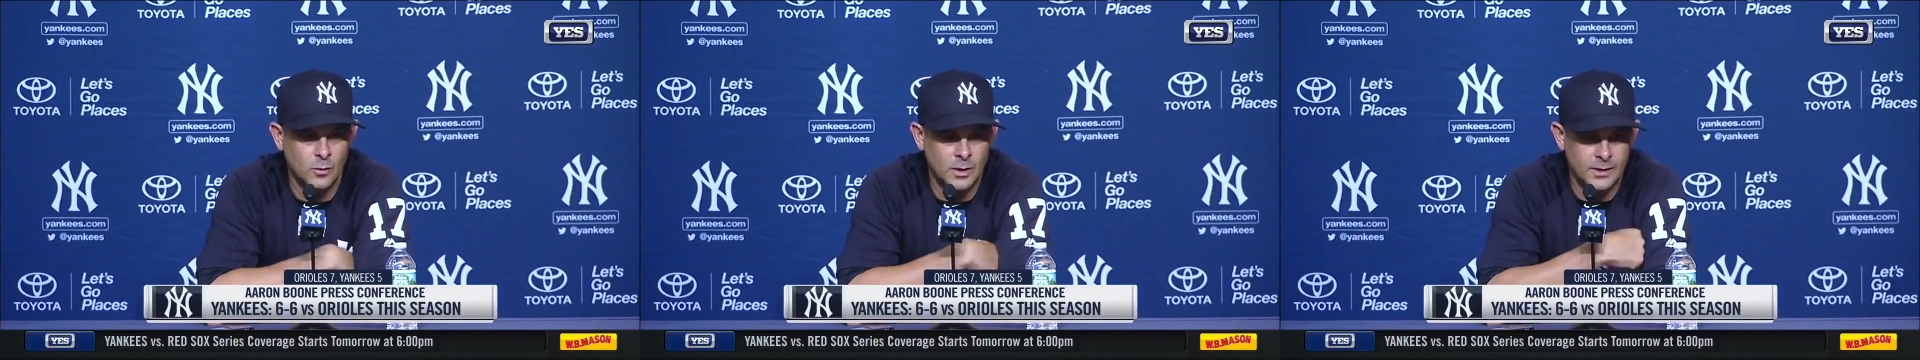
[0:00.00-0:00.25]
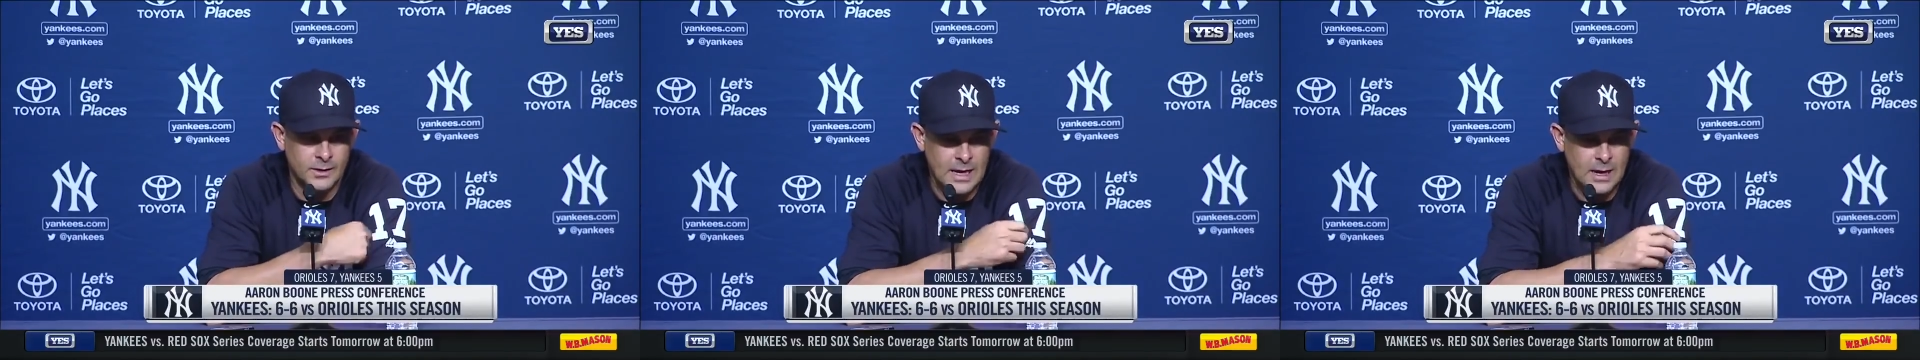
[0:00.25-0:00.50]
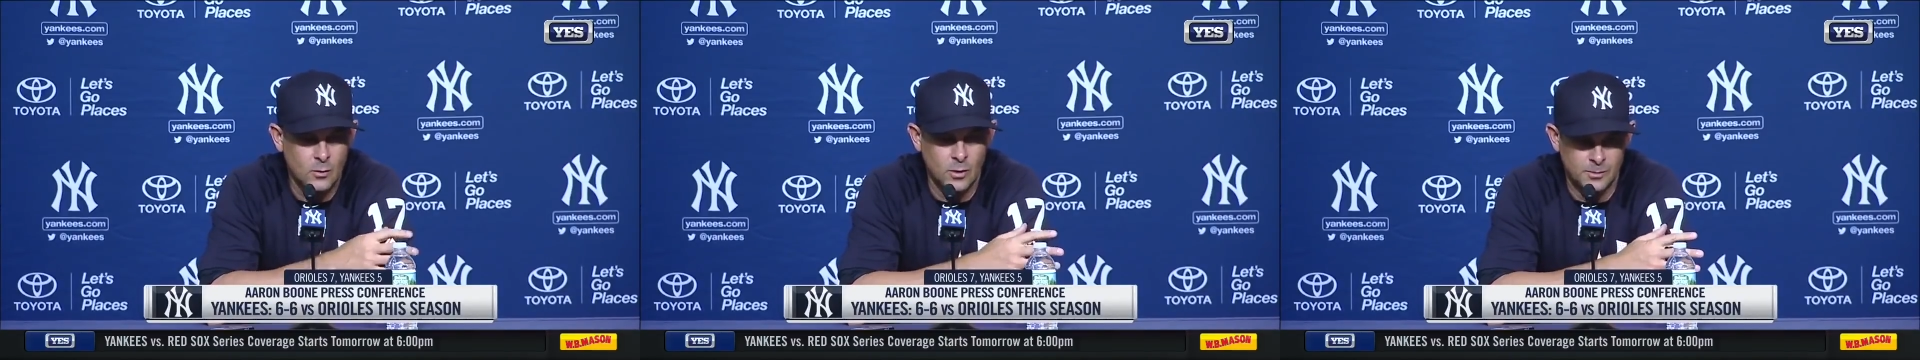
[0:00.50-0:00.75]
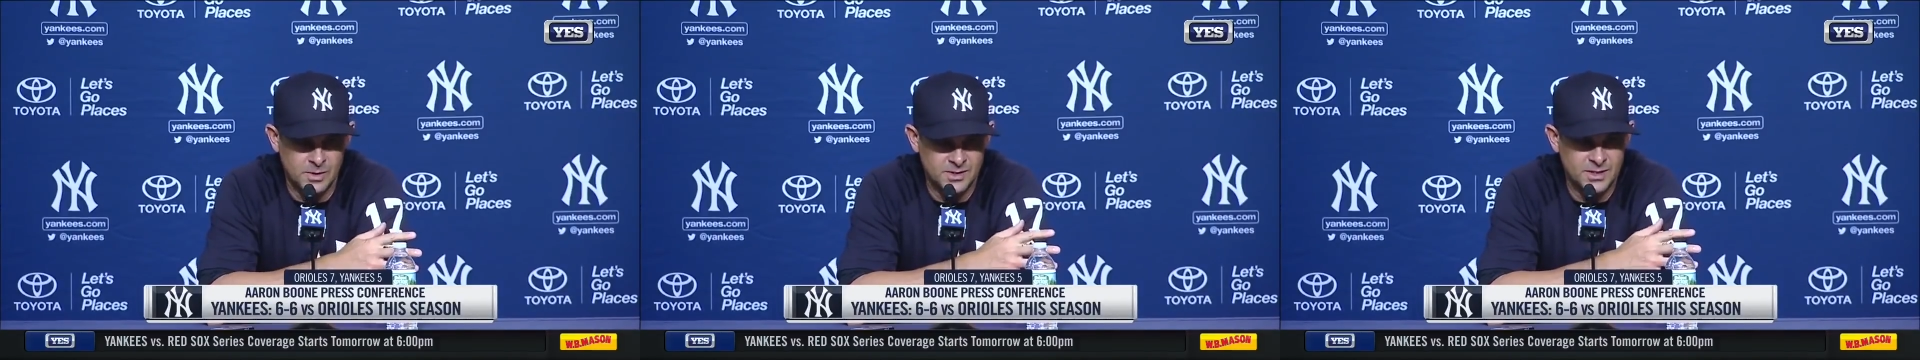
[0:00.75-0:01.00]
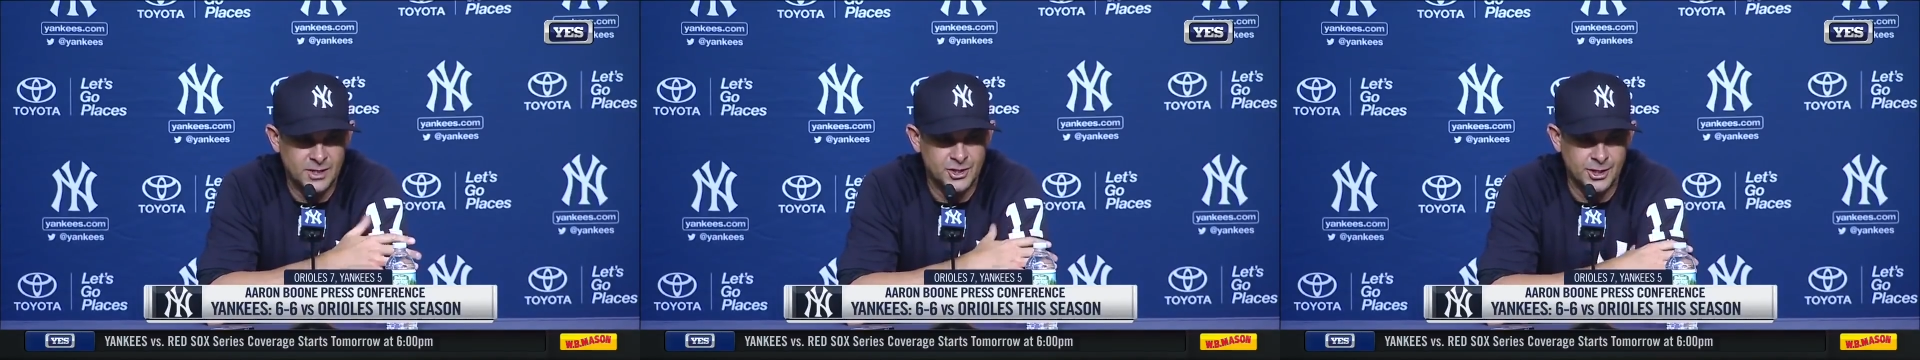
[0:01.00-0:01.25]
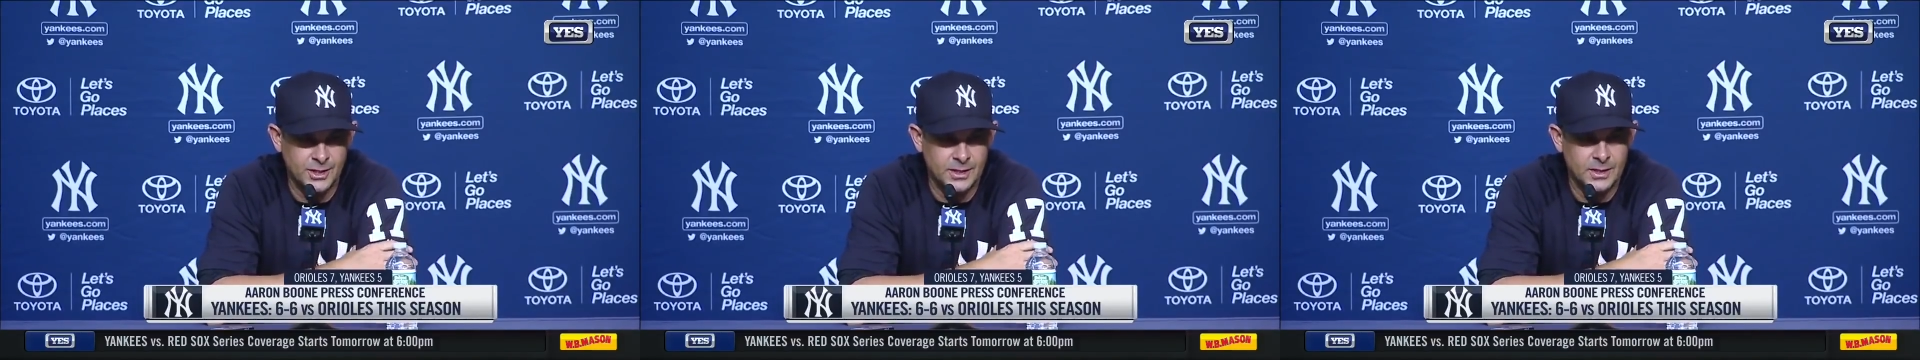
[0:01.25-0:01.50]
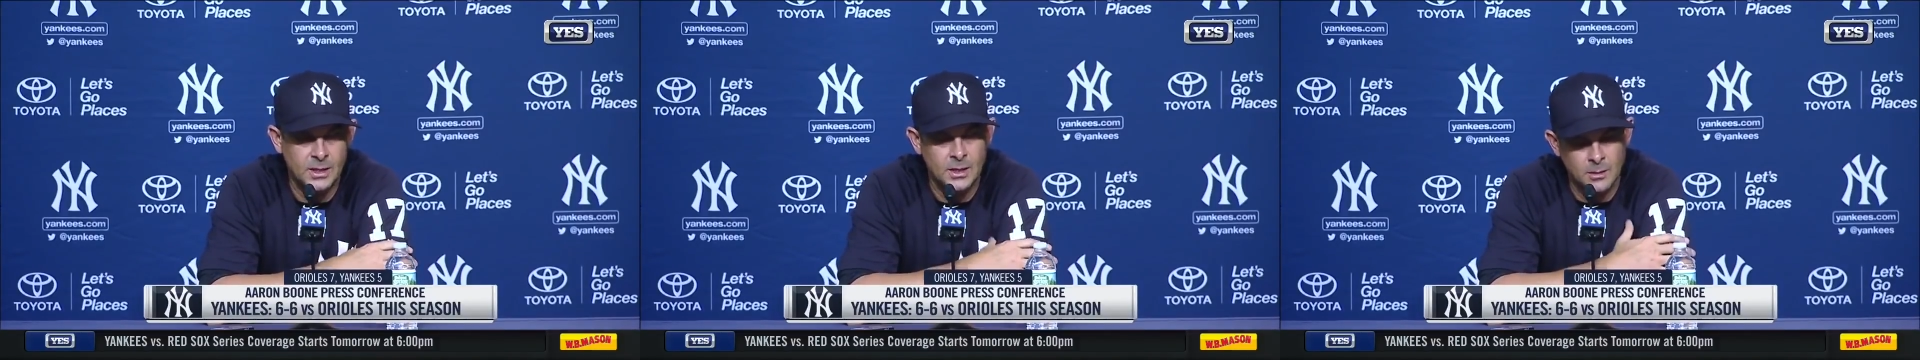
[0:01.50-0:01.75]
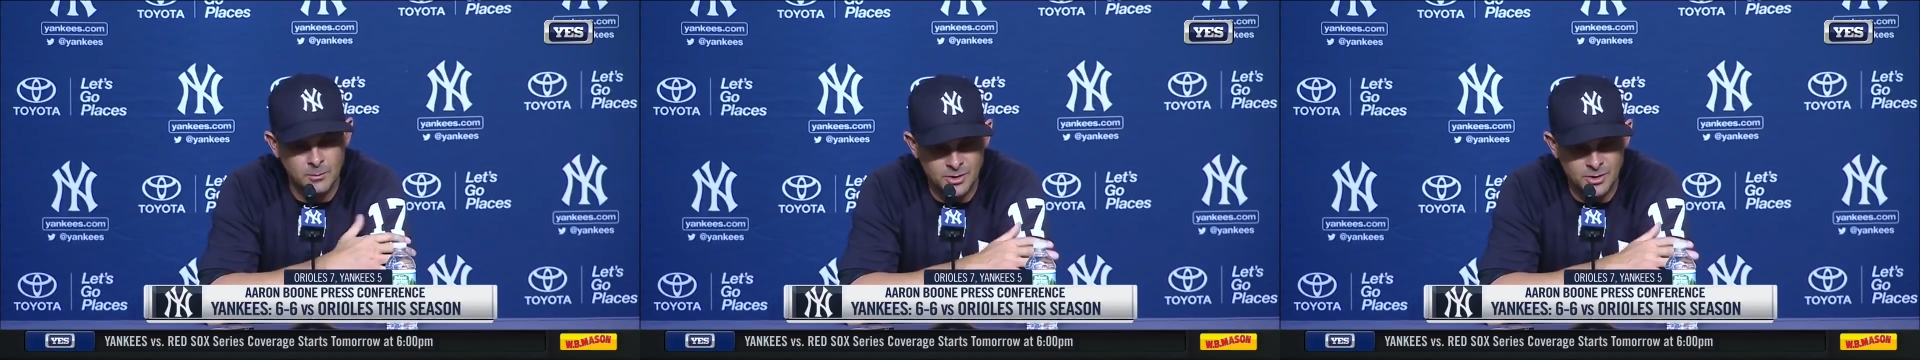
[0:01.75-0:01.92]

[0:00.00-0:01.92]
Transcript: with how we're positioned,